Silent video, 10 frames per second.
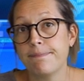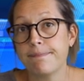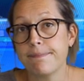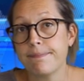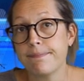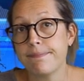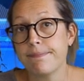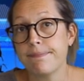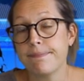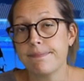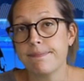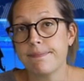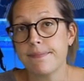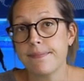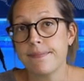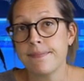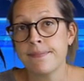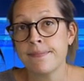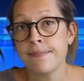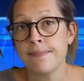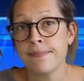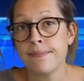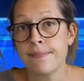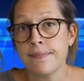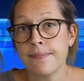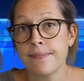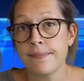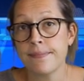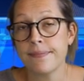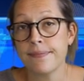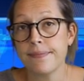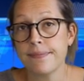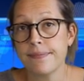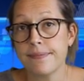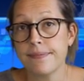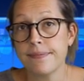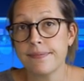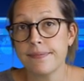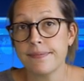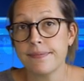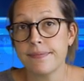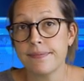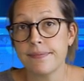(not speaking)